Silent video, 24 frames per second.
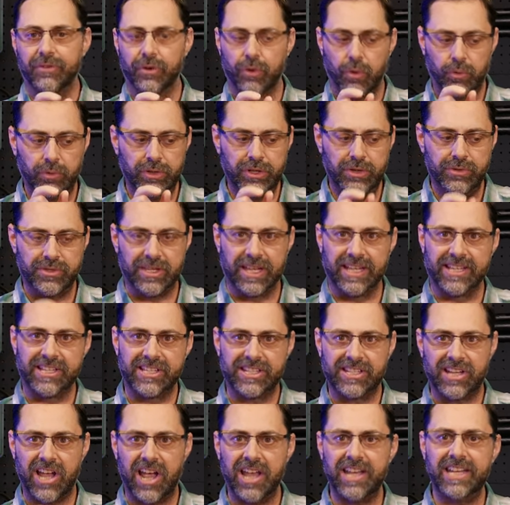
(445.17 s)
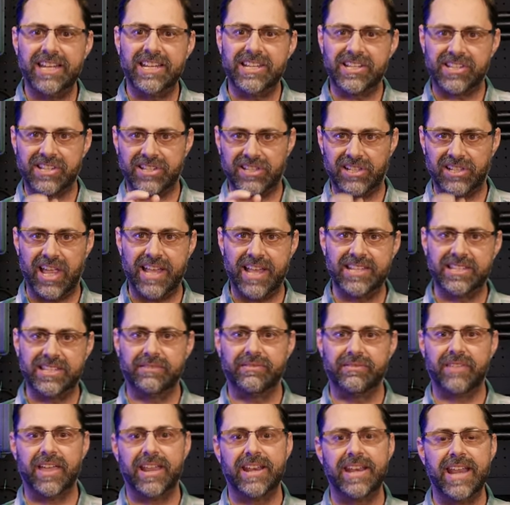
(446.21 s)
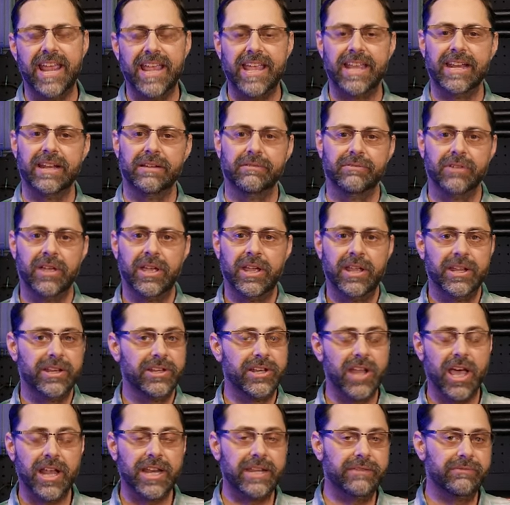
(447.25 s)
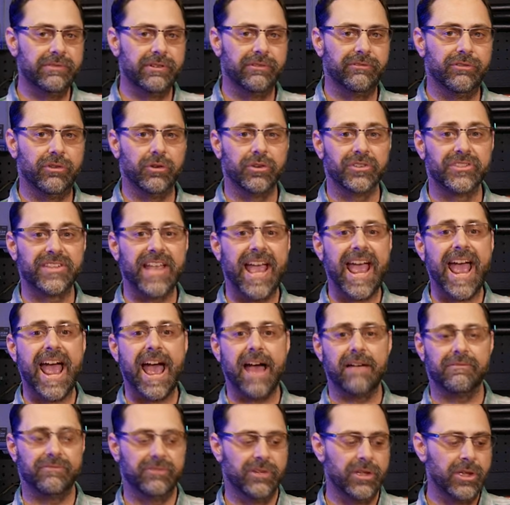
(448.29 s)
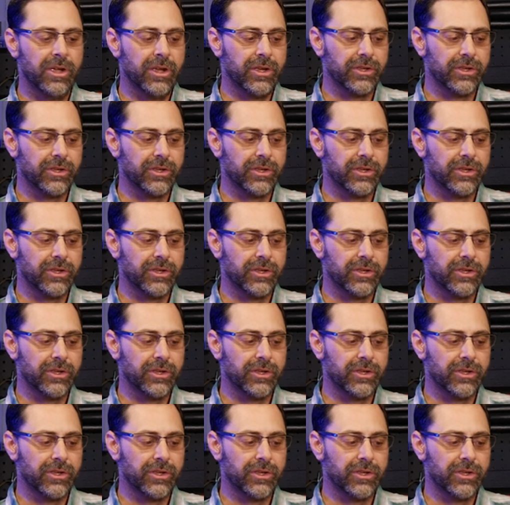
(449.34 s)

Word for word: They're only using a tiny slice of that negative, not even a full, it's half.